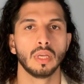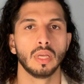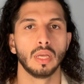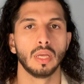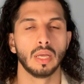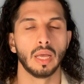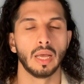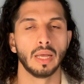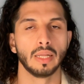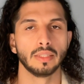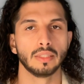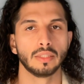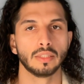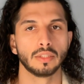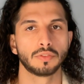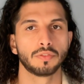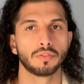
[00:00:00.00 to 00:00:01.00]
and
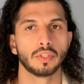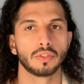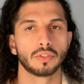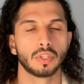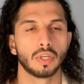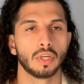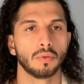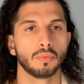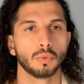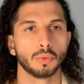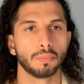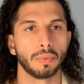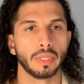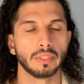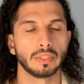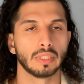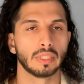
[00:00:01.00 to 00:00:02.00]
this filter would
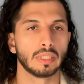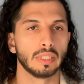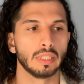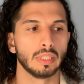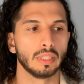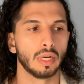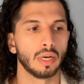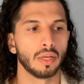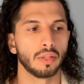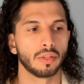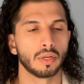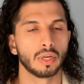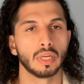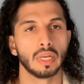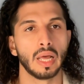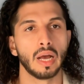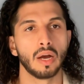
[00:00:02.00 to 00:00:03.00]
basically either
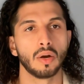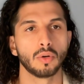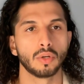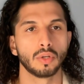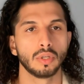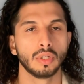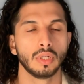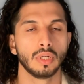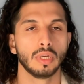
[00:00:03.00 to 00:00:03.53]
allow or